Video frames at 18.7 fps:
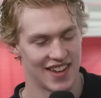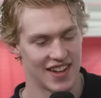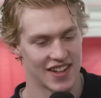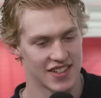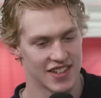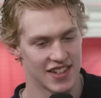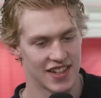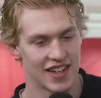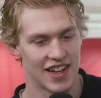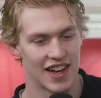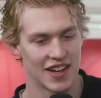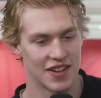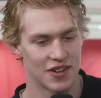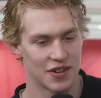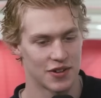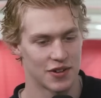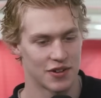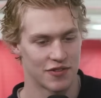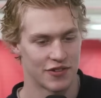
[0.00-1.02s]
I actually like
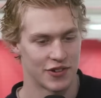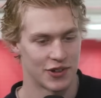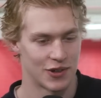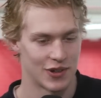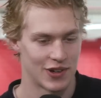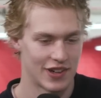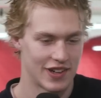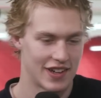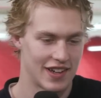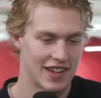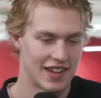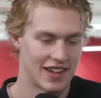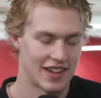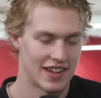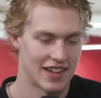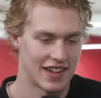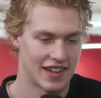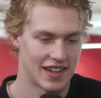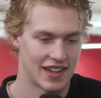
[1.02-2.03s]
to cook food.
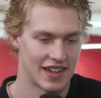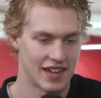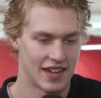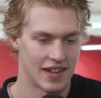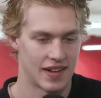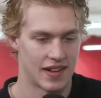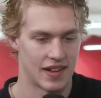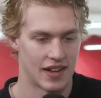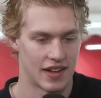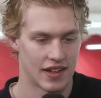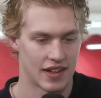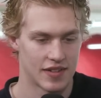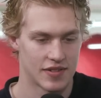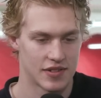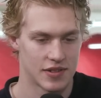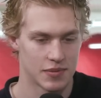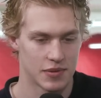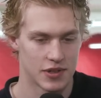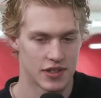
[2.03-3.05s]
Yeah. I
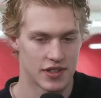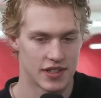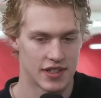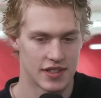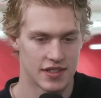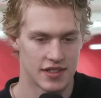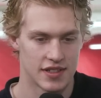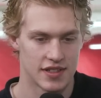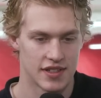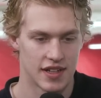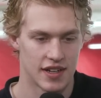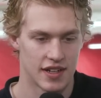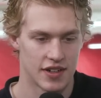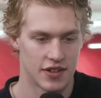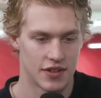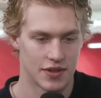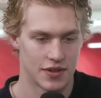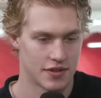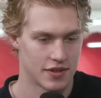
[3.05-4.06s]
have some good dishes that I
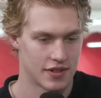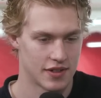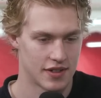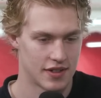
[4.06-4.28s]
do.